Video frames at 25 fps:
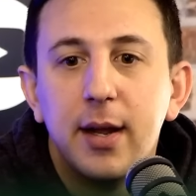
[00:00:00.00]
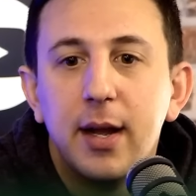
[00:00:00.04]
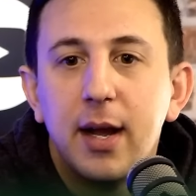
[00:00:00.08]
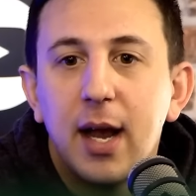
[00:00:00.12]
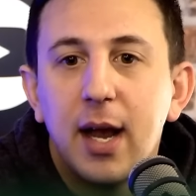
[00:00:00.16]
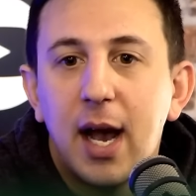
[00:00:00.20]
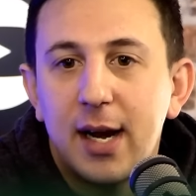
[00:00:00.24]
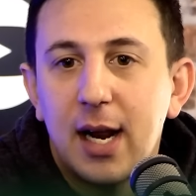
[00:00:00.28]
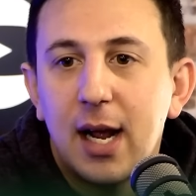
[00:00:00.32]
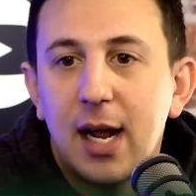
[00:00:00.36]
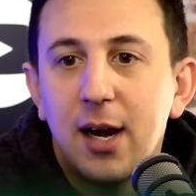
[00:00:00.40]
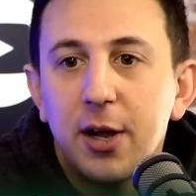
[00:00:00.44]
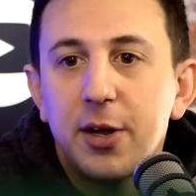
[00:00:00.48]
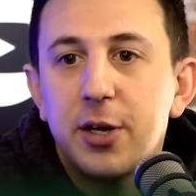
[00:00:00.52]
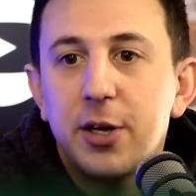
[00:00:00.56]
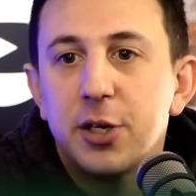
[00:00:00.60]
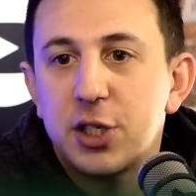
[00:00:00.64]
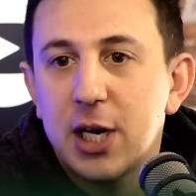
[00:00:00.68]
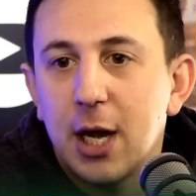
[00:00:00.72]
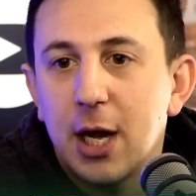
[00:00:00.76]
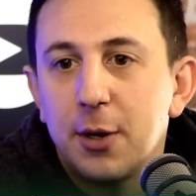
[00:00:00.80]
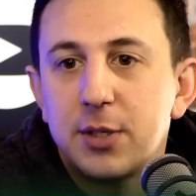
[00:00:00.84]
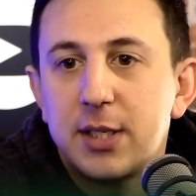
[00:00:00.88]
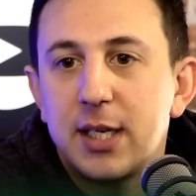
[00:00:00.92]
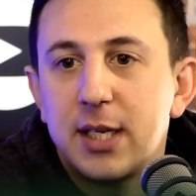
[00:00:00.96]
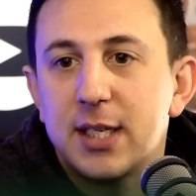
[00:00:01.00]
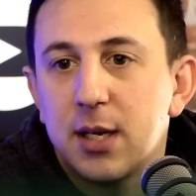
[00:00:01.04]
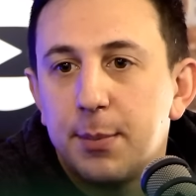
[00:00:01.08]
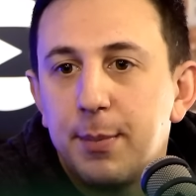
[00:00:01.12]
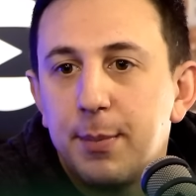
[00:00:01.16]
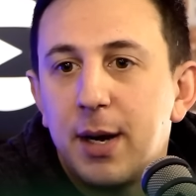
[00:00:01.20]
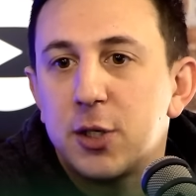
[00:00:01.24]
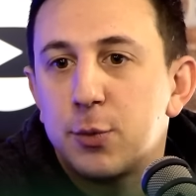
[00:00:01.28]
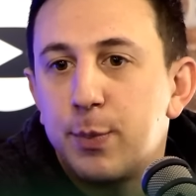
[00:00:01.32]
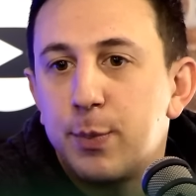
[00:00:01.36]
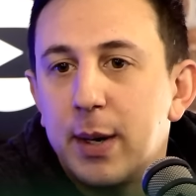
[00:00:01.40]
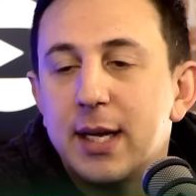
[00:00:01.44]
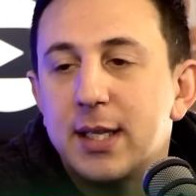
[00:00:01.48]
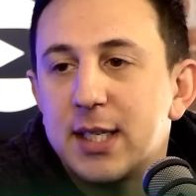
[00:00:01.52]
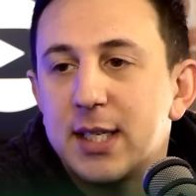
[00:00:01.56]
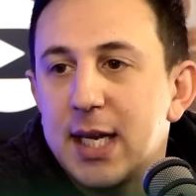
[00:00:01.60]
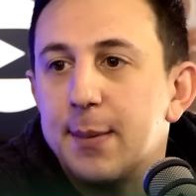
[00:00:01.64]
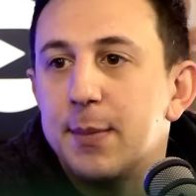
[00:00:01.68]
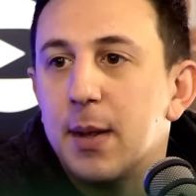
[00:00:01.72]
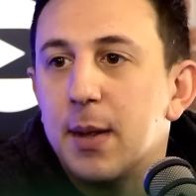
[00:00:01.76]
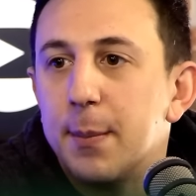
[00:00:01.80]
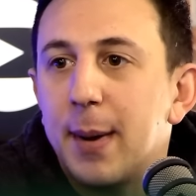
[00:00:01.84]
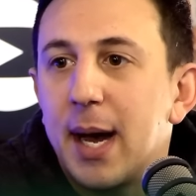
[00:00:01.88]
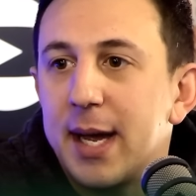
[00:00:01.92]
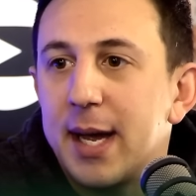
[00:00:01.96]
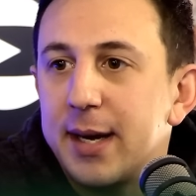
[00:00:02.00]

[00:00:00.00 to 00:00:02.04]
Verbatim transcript: and I look at Chelsea as a hmm. much mm. better team than Man